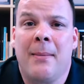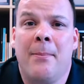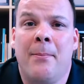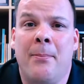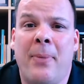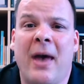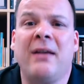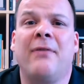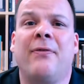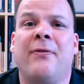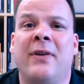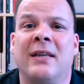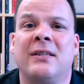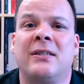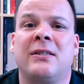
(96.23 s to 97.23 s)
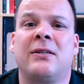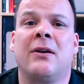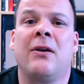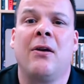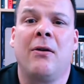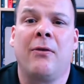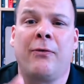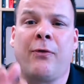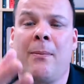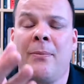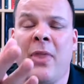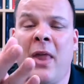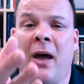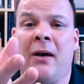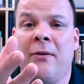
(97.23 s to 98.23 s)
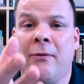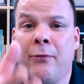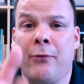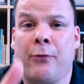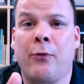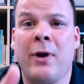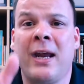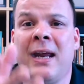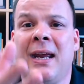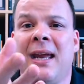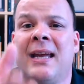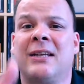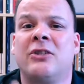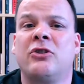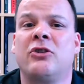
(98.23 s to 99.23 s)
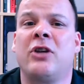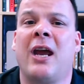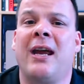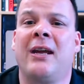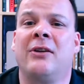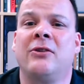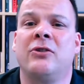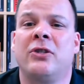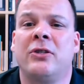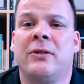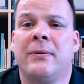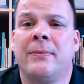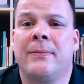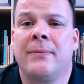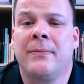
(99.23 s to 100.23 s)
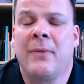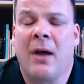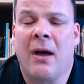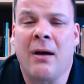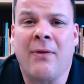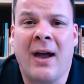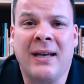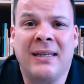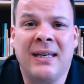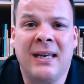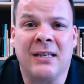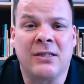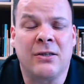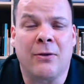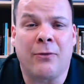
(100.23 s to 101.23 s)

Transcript: benefits from the free exchange of ideas.